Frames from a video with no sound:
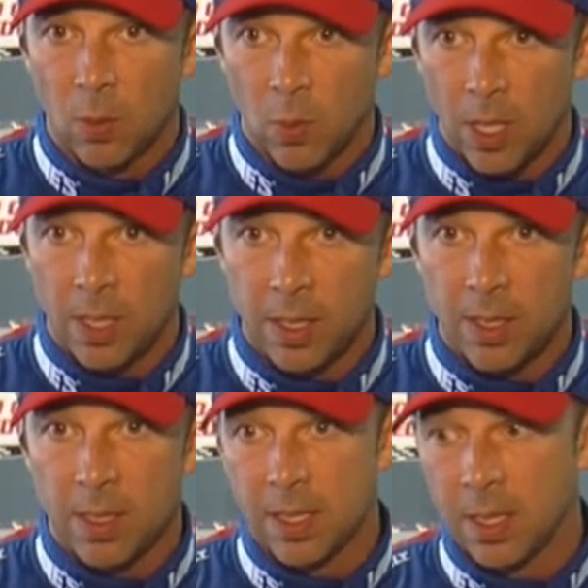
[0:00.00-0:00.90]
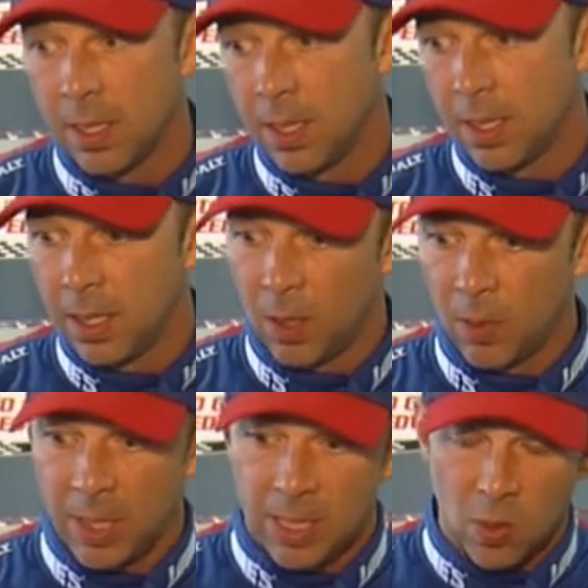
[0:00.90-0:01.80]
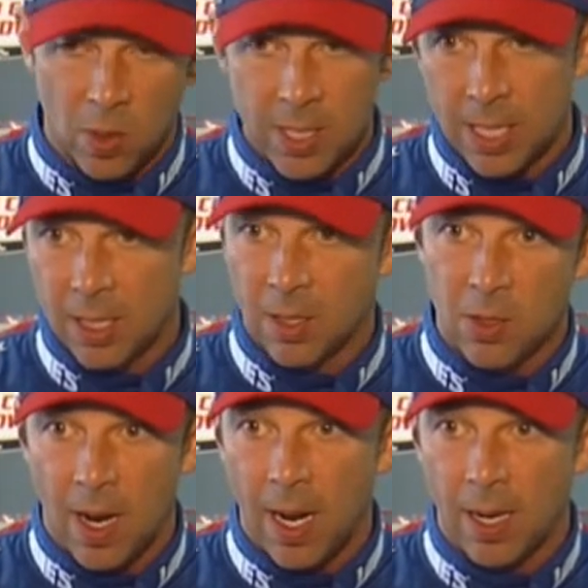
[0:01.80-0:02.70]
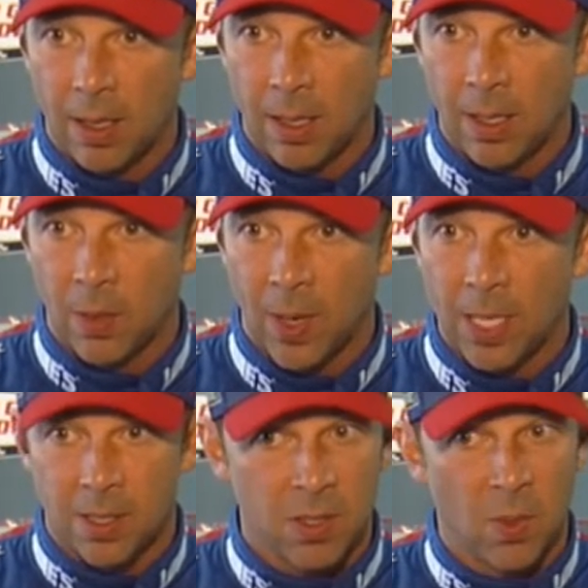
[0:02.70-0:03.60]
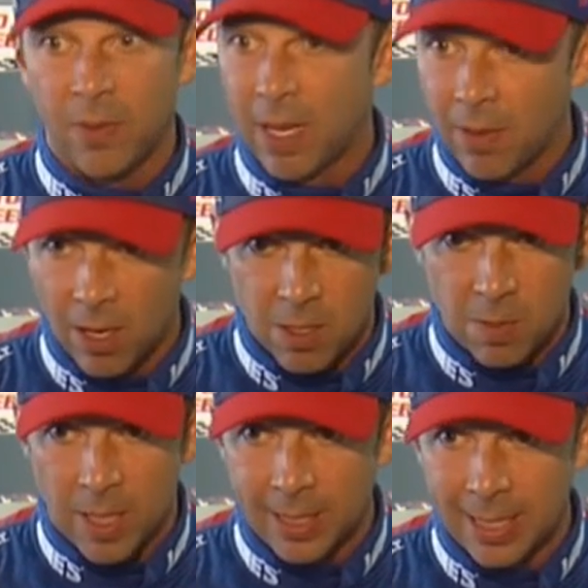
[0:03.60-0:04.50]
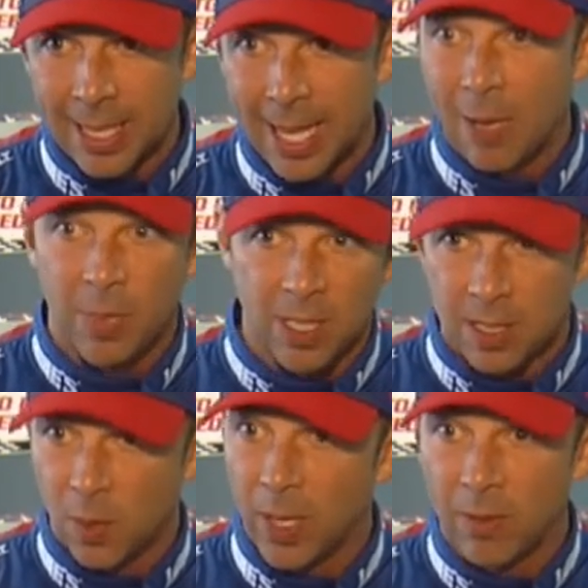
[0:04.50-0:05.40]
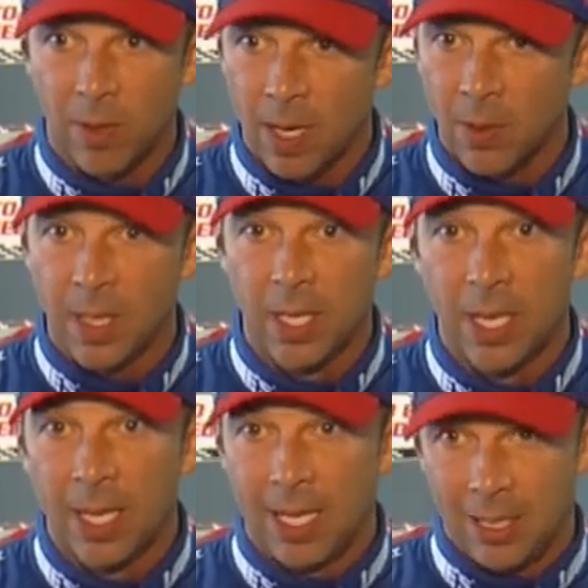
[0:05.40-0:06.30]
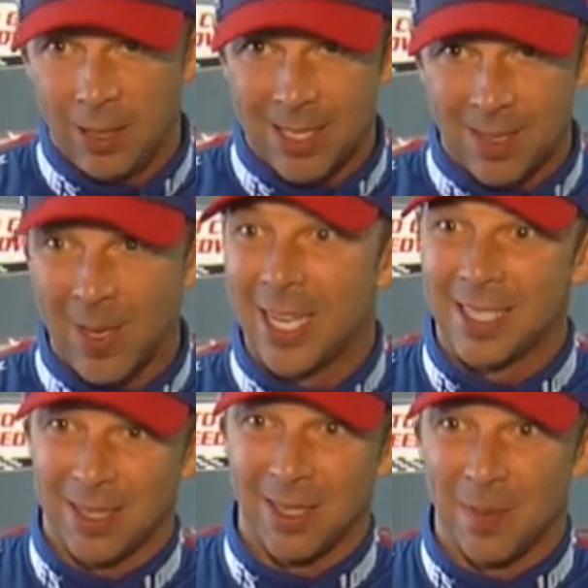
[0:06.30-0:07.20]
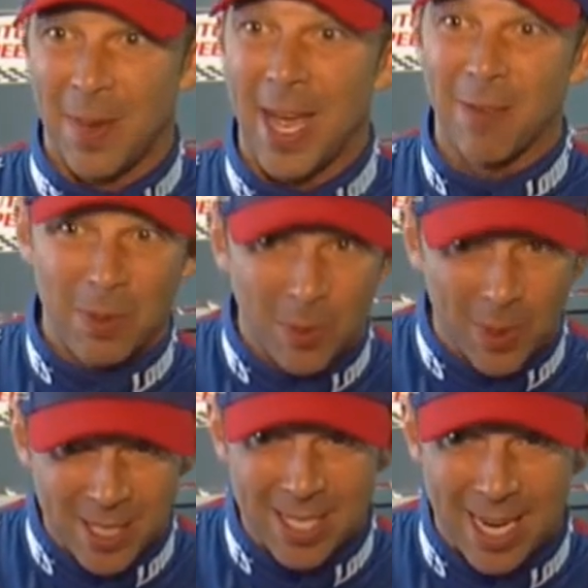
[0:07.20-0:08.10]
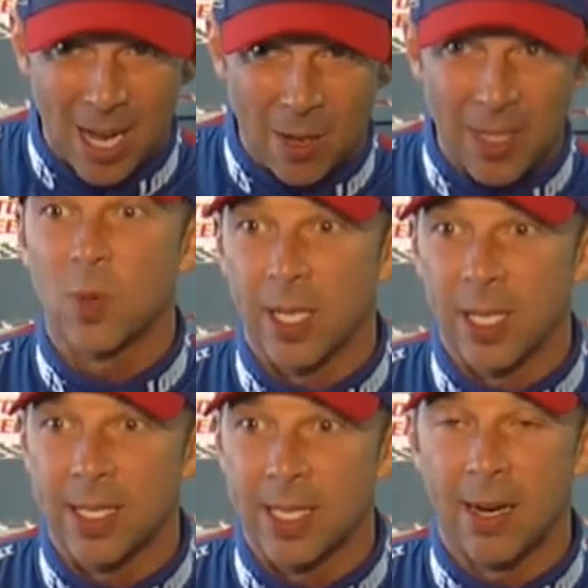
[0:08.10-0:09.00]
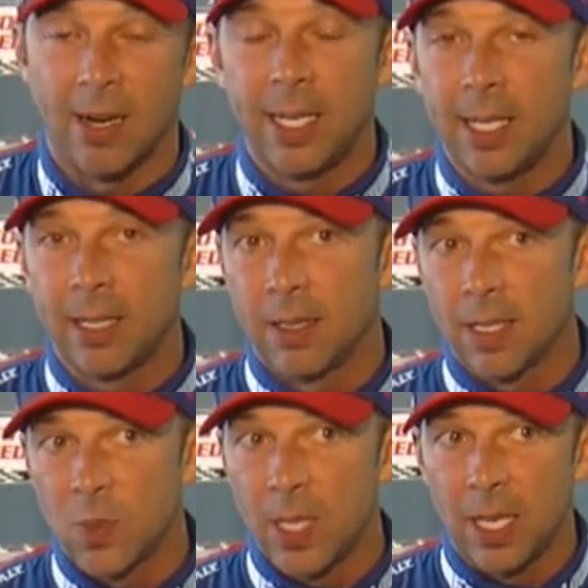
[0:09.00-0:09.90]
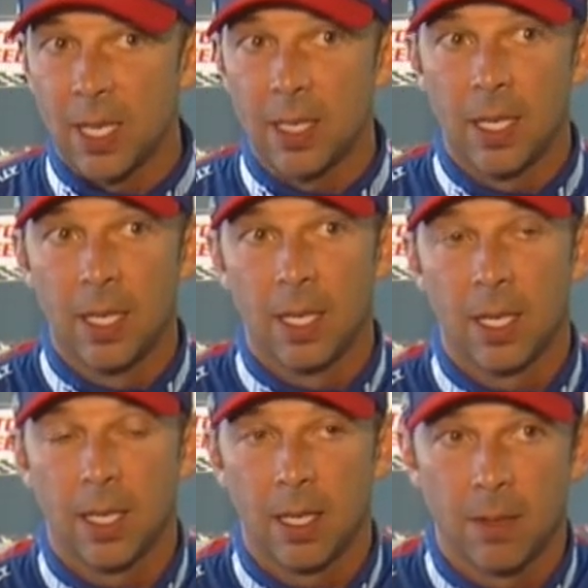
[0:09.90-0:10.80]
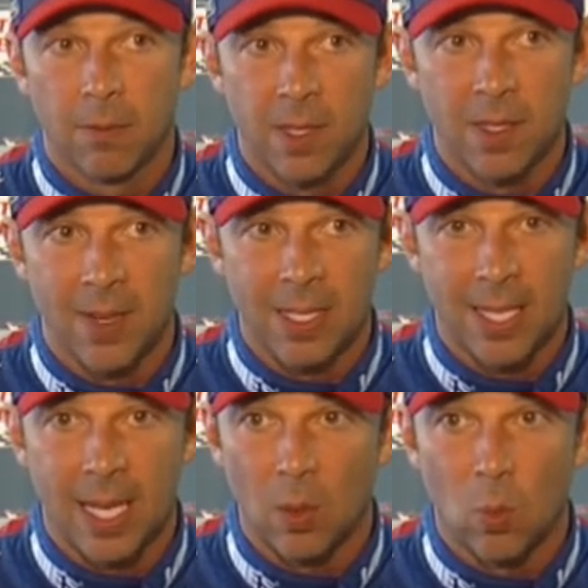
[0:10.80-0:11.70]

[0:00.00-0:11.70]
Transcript: runs and, you know, you get towards the end of the end of the race, and there's 25 cars on the lead lap because of the wave around, and you get some guys in the back maybe want to stay out. That's where it gets hairy. Here this weekend, for this event today, it